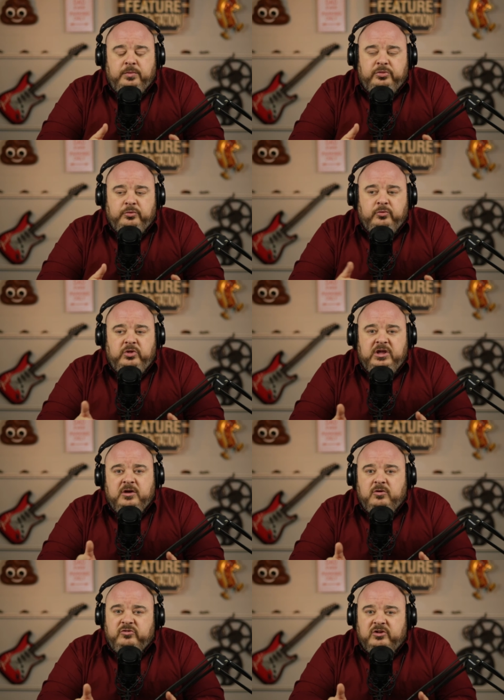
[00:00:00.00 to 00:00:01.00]
through the
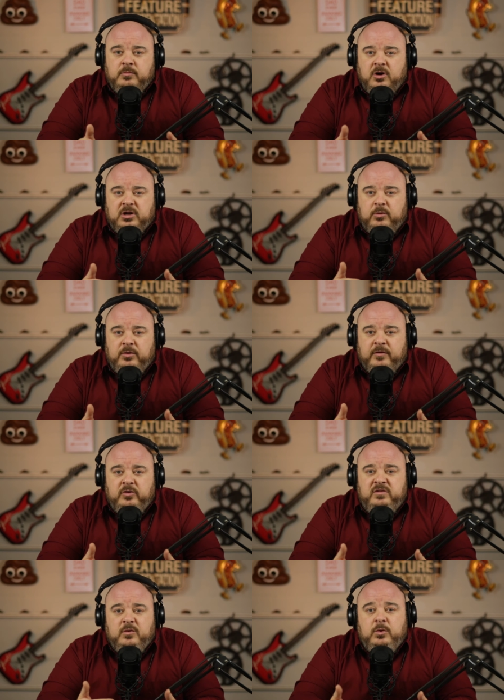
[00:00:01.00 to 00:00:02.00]
years in marketing, we've
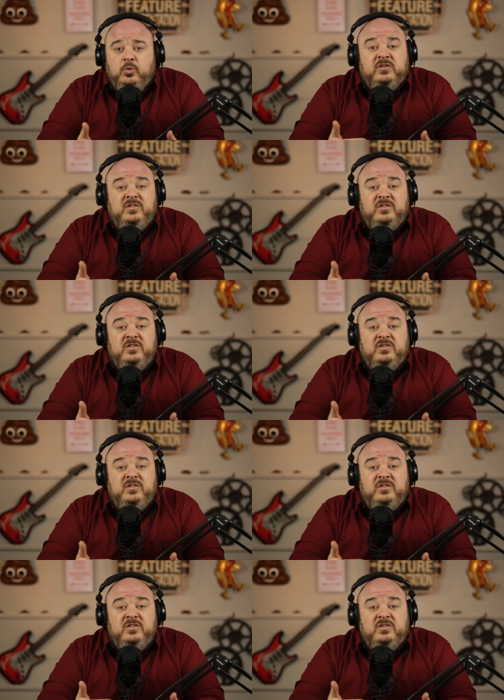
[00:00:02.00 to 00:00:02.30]
always said we want